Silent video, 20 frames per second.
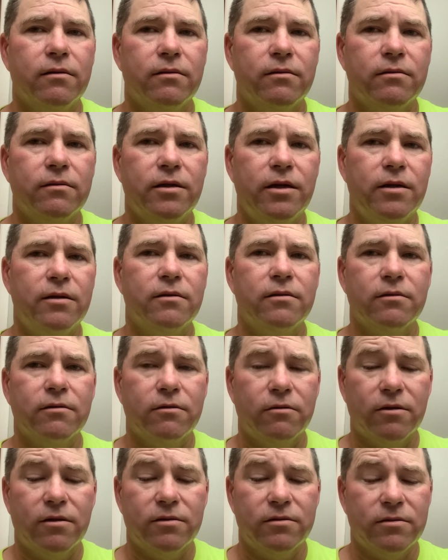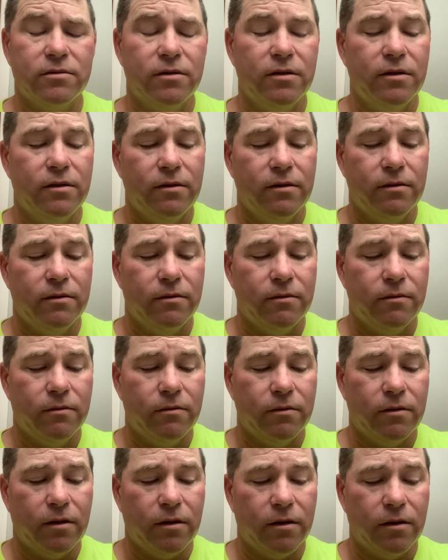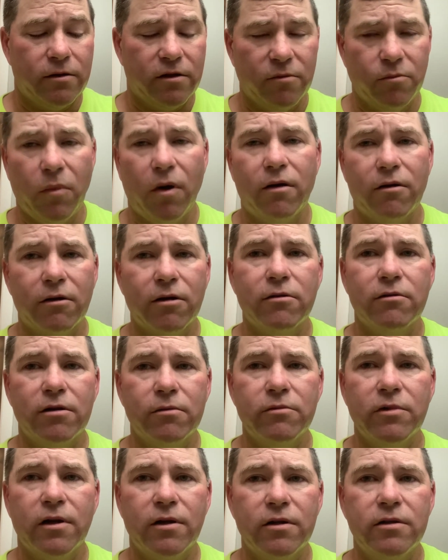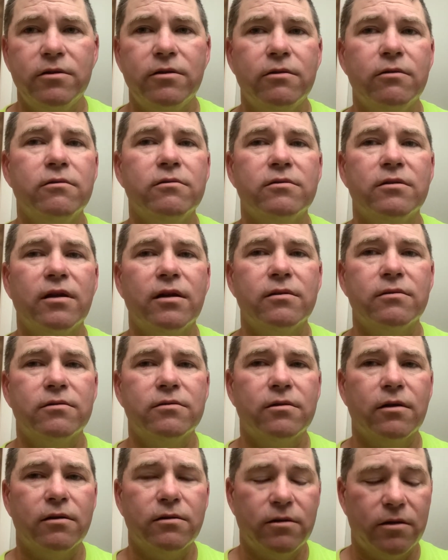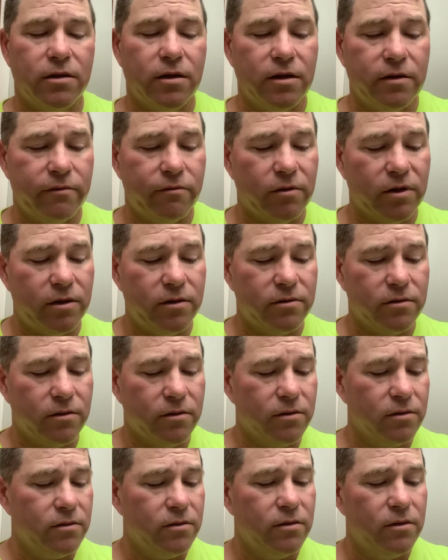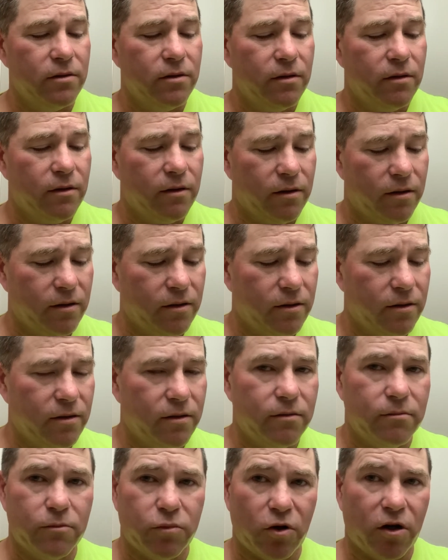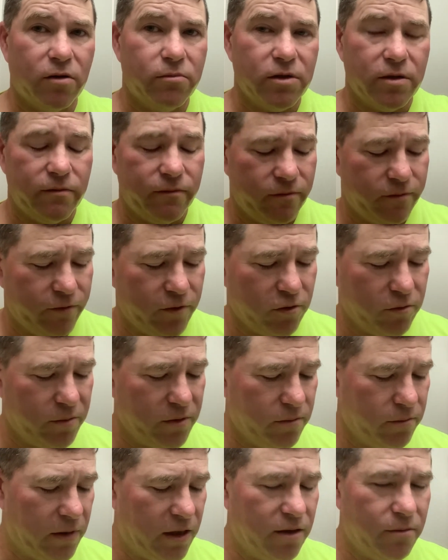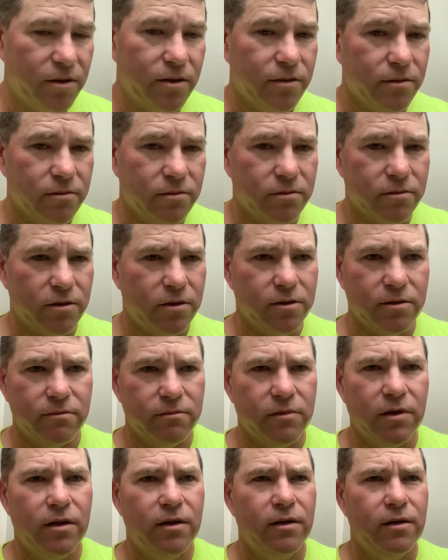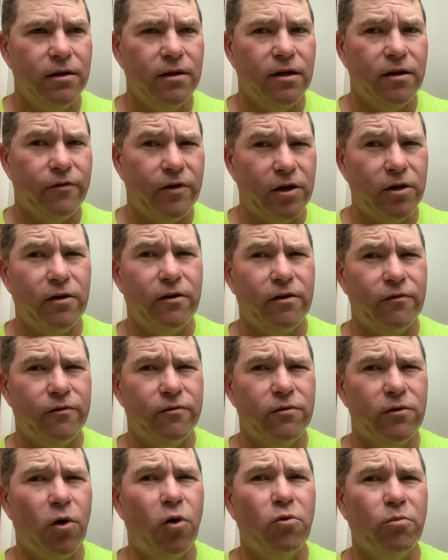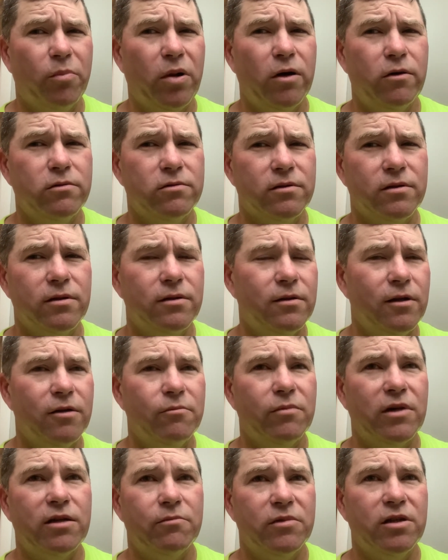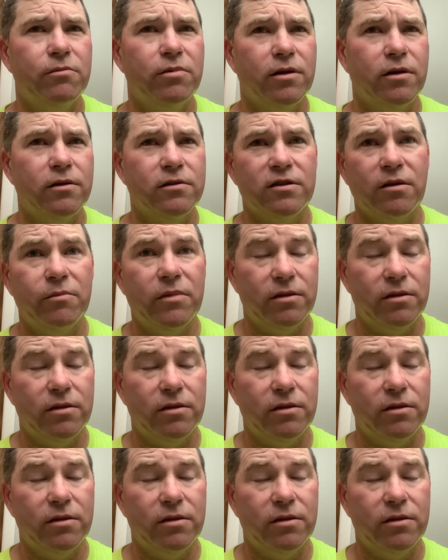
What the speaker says: Gear, Chris. Tomorrow I'm going to use that stunt shave razor and probably film it maybe. And if I don't post it, it might be because I'm at